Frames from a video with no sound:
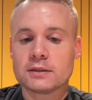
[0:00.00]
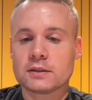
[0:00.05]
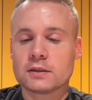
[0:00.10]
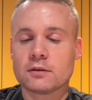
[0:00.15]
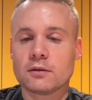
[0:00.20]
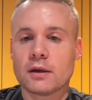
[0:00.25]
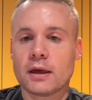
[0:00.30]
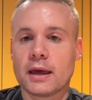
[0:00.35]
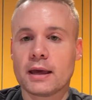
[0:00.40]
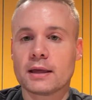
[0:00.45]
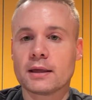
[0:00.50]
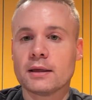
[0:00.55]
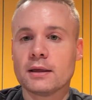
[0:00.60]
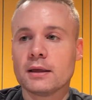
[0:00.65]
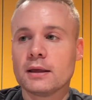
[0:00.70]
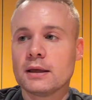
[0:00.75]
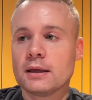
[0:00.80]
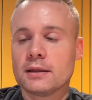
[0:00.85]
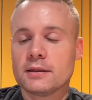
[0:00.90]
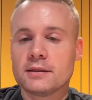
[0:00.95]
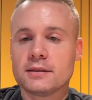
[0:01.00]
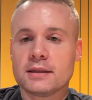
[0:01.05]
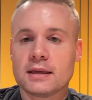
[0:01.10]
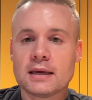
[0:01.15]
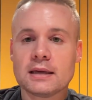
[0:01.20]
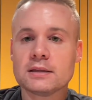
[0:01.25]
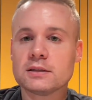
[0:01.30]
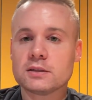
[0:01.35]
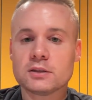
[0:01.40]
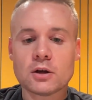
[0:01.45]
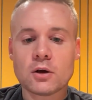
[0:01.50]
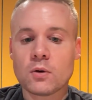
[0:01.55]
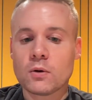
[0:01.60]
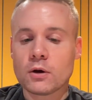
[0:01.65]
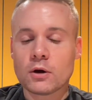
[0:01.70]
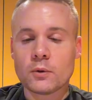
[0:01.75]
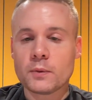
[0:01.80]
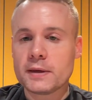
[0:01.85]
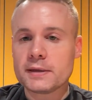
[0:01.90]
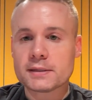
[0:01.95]
So, like, things don't
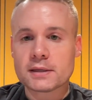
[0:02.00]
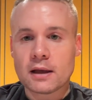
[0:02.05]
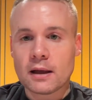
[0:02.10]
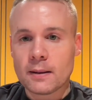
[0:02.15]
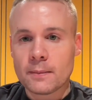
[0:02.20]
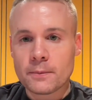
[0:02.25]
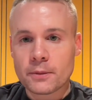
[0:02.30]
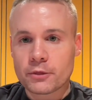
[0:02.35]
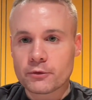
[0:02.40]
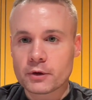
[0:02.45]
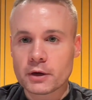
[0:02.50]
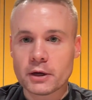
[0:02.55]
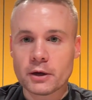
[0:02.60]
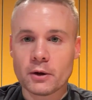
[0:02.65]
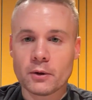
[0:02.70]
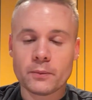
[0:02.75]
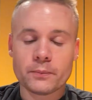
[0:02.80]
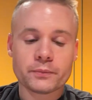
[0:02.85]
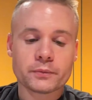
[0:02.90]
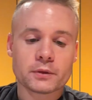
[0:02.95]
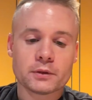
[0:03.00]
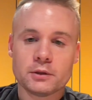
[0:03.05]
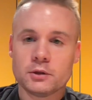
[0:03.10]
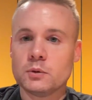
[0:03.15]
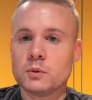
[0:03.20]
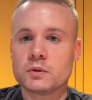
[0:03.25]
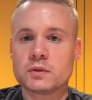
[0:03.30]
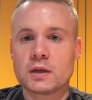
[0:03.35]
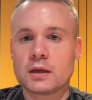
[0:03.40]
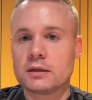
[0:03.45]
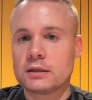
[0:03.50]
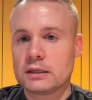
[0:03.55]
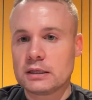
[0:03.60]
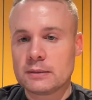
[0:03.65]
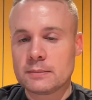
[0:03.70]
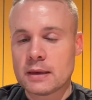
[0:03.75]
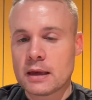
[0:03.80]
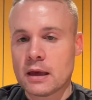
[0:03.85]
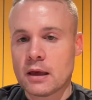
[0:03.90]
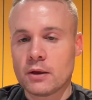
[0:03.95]
always come through. You send
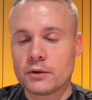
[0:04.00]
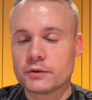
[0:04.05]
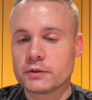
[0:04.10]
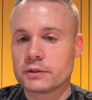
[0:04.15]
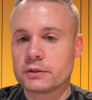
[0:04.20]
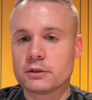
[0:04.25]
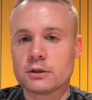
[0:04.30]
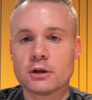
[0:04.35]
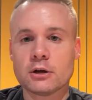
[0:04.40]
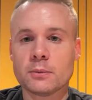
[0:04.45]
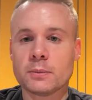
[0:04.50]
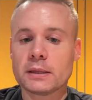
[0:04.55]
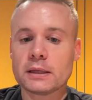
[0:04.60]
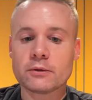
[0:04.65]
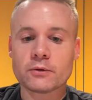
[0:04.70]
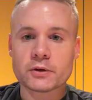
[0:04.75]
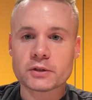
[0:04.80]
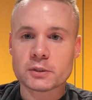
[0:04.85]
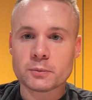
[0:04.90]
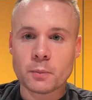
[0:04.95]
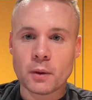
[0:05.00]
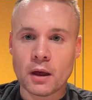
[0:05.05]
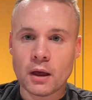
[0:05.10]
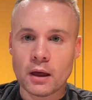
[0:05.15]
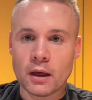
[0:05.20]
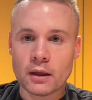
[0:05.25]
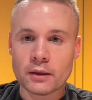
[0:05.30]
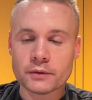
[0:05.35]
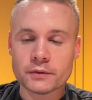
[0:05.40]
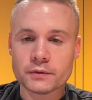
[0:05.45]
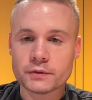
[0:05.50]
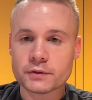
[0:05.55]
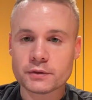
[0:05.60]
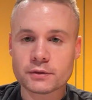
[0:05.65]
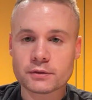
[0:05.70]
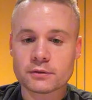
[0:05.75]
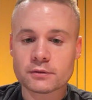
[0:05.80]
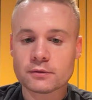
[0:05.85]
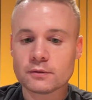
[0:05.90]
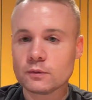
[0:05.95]
emails, nobody
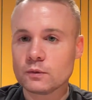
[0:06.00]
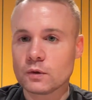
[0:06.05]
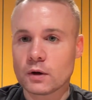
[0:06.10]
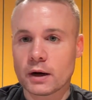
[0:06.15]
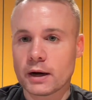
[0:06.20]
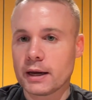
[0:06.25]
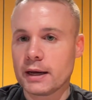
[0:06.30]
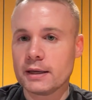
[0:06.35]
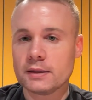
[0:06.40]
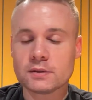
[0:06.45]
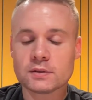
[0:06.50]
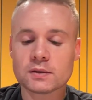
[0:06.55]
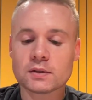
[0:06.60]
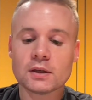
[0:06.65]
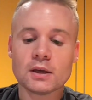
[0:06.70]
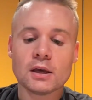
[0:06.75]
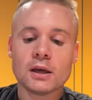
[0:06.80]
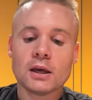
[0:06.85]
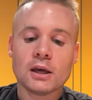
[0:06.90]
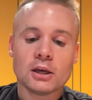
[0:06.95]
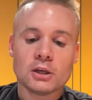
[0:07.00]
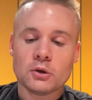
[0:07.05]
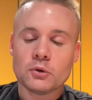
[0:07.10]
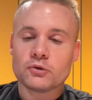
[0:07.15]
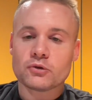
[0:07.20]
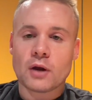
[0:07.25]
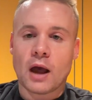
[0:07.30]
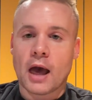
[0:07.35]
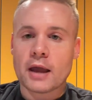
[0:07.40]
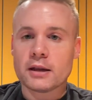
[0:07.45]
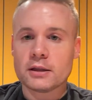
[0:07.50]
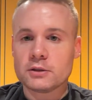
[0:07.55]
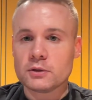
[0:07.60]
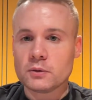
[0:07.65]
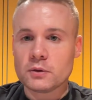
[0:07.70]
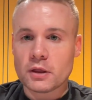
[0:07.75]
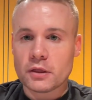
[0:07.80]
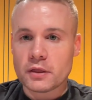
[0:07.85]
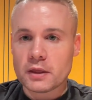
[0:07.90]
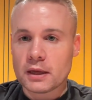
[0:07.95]
responds, right? You try to
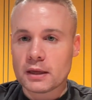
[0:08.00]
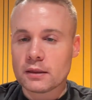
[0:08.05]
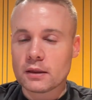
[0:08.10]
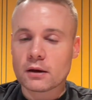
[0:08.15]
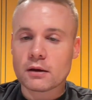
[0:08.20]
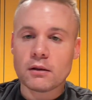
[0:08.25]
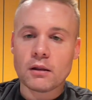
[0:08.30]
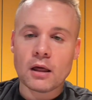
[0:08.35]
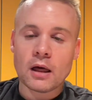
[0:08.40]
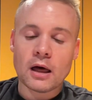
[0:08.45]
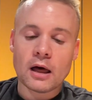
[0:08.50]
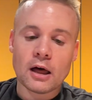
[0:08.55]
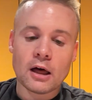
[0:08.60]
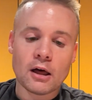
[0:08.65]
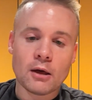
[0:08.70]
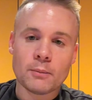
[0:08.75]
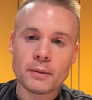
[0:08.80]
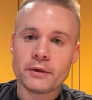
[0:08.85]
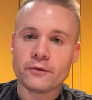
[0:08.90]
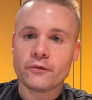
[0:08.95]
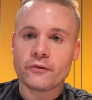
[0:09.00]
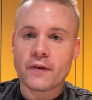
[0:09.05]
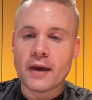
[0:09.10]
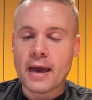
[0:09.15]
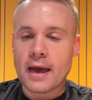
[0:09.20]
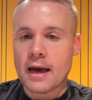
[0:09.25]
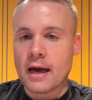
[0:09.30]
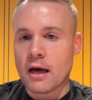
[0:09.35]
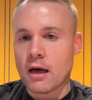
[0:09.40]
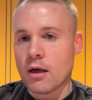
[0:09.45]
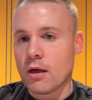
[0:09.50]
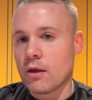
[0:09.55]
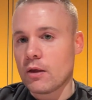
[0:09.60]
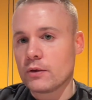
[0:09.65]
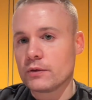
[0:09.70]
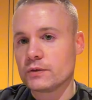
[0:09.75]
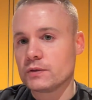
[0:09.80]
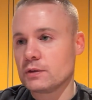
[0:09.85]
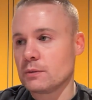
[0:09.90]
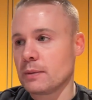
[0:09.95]
do the thing in the club, it
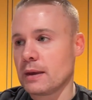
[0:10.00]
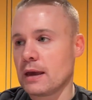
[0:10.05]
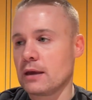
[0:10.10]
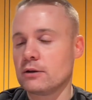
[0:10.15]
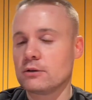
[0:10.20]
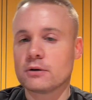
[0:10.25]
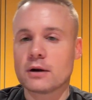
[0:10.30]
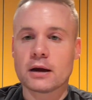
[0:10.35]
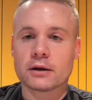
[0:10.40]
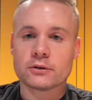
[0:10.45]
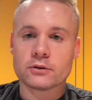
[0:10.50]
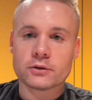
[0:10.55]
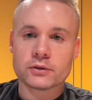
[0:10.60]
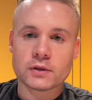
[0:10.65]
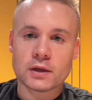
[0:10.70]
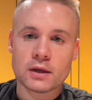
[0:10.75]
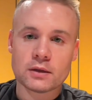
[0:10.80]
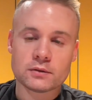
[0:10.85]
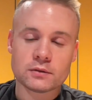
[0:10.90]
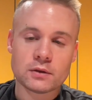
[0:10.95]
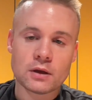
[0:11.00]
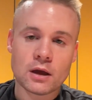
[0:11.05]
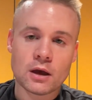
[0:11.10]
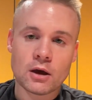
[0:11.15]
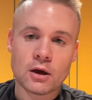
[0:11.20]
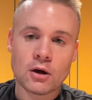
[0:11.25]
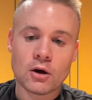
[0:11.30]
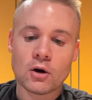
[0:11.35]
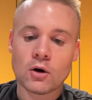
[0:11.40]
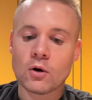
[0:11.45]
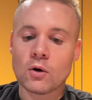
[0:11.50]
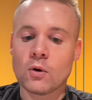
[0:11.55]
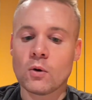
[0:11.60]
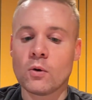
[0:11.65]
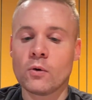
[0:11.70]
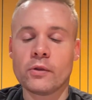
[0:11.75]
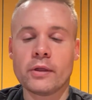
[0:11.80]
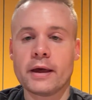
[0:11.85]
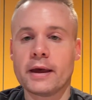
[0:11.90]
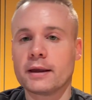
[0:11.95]
fails. The band director says
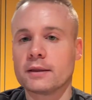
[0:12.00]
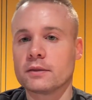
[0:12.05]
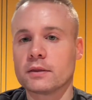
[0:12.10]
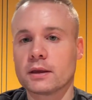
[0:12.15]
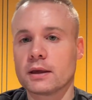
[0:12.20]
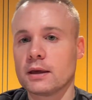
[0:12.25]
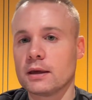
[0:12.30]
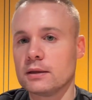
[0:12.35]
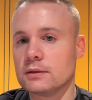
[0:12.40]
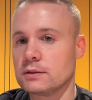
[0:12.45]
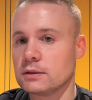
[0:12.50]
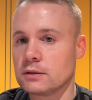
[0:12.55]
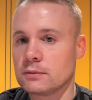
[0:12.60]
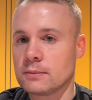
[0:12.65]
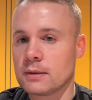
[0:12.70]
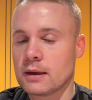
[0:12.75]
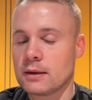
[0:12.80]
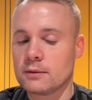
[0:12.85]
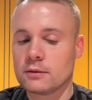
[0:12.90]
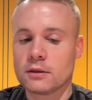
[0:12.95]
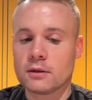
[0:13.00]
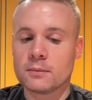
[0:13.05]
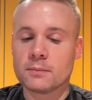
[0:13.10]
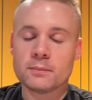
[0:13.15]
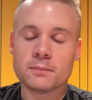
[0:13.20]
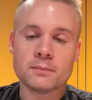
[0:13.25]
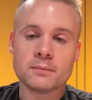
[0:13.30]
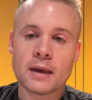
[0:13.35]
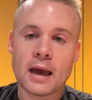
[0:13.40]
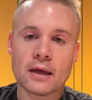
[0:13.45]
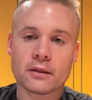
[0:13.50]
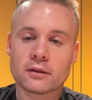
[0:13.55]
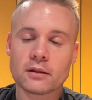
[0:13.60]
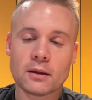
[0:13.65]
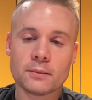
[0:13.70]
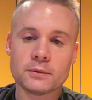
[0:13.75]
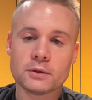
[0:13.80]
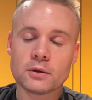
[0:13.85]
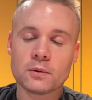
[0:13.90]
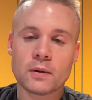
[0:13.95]
no. Like, the kids in the math
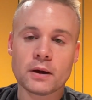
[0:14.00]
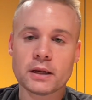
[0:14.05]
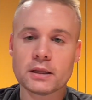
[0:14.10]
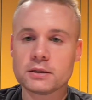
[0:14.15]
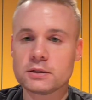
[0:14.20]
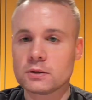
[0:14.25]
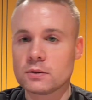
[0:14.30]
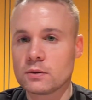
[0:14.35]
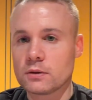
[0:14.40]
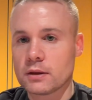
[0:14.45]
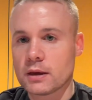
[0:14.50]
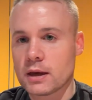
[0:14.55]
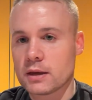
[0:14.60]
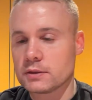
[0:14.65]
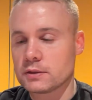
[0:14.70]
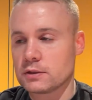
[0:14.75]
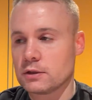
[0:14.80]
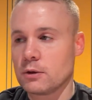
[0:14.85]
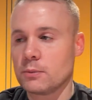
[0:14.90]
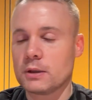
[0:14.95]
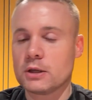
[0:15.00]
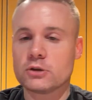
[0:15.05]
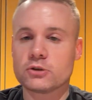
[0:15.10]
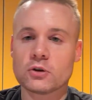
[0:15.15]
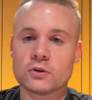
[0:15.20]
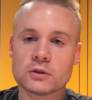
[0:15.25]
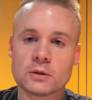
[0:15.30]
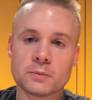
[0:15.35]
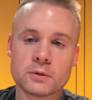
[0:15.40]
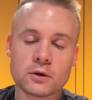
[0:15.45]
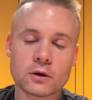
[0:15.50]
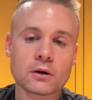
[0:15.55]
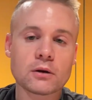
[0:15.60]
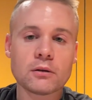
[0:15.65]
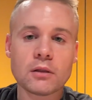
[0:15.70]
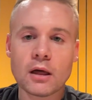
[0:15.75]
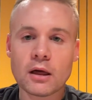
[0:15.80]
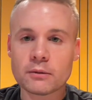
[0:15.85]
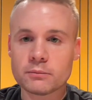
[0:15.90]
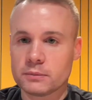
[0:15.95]
club don't want to do this. Nobody shows up to your
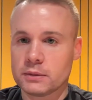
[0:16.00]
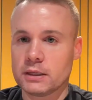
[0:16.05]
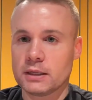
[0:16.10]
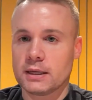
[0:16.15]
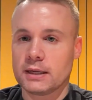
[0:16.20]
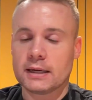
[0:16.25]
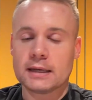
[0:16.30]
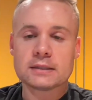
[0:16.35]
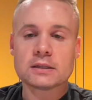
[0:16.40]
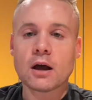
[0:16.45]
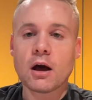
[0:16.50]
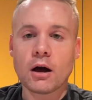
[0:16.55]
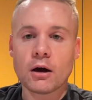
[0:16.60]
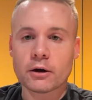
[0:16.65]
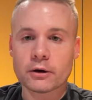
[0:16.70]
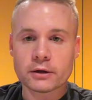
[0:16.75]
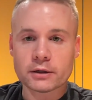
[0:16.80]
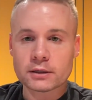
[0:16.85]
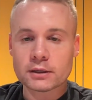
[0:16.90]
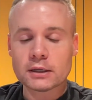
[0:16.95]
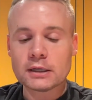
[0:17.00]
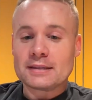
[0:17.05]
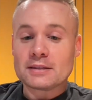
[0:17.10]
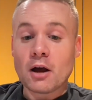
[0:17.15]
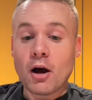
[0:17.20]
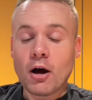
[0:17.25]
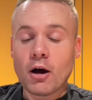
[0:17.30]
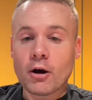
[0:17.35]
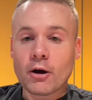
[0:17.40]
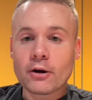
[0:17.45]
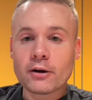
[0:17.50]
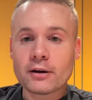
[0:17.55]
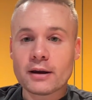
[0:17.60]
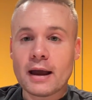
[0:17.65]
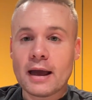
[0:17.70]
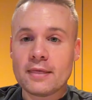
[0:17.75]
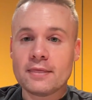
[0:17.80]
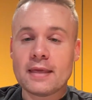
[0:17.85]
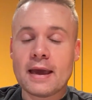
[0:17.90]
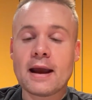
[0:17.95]
club meeting. It's hard. It's hard,
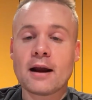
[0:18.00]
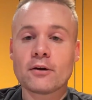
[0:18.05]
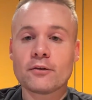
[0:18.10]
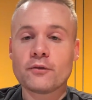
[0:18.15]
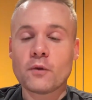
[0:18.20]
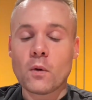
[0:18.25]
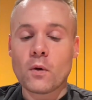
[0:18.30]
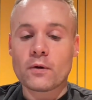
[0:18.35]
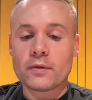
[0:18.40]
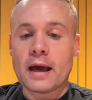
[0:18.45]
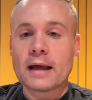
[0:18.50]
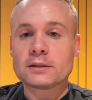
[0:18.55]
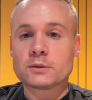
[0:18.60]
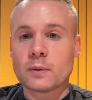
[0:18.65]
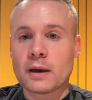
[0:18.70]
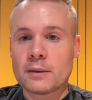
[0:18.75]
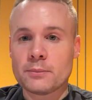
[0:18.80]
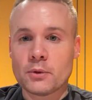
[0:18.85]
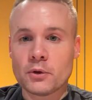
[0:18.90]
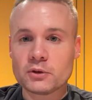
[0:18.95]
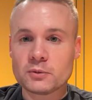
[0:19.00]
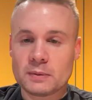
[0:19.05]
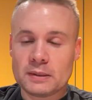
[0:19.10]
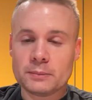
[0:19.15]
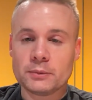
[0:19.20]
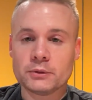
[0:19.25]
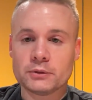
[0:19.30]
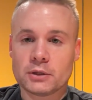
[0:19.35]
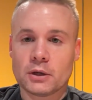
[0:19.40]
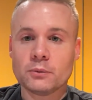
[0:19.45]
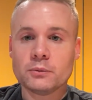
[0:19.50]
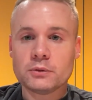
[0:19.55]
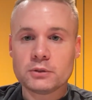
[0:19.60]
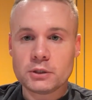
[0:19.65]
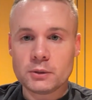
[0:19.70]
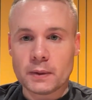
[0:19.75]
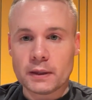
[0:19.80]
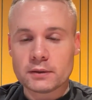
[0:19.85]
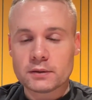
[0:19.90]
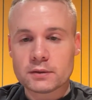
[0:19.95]
and therefore, that's why most people don't
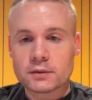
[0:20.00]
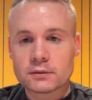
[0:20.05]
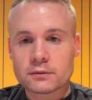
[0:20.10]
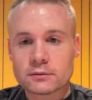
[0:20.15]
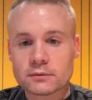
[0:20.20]
do it.